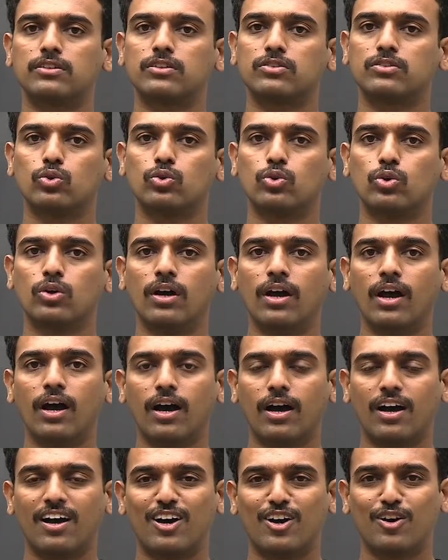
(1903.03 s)
So
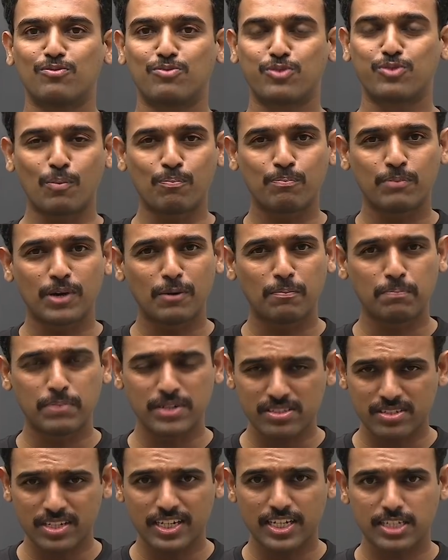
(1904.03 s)
from a
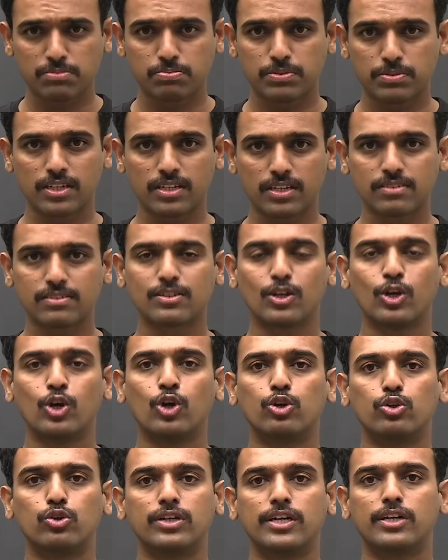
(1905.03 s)
personal experience,
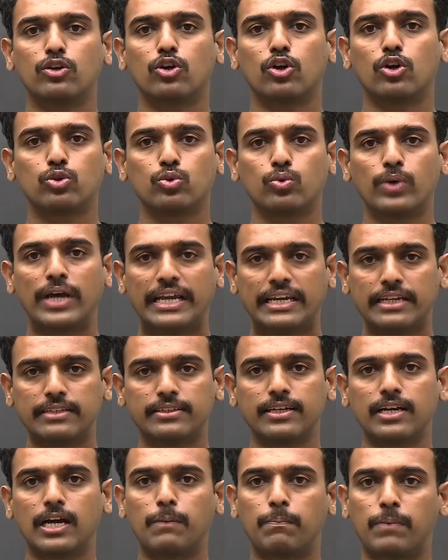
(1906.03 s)
you need not do
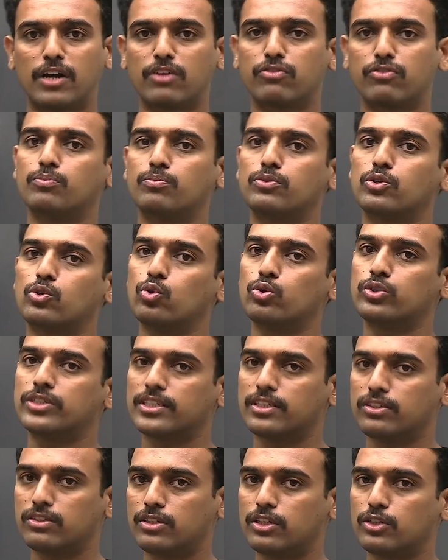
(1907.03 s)
anything apart from the coaching
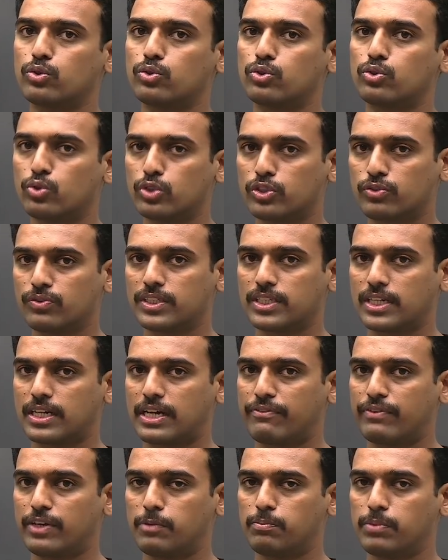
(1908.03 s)
institute notes which are
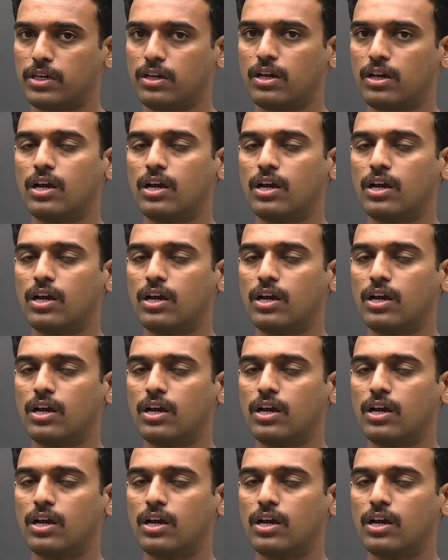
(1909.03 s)
available